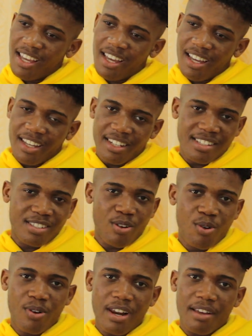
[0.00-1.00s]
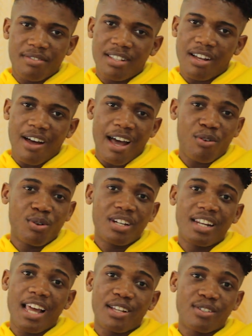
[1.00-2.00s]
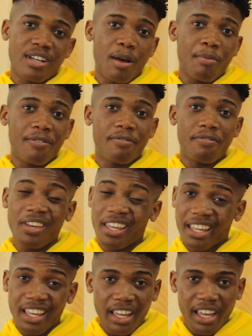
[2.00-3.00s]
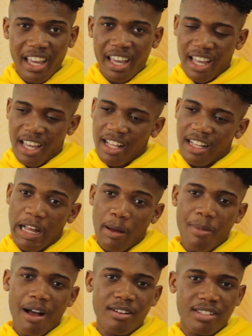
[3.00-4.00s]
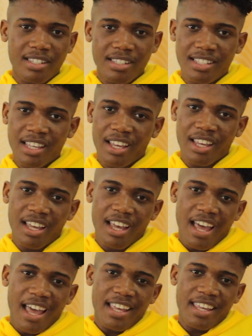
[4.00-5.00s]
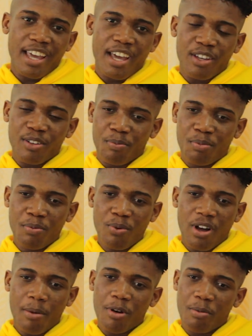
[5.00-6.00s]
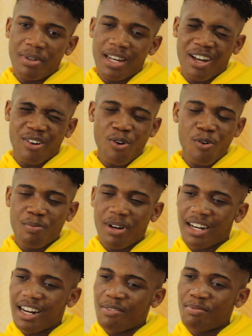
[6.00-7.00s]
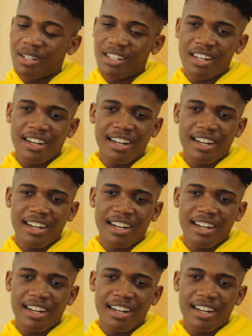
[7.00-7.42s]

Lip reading: and there's a whole lifestyle. I wouldn't like to come out and say, your people come out and be like, oh man, I've been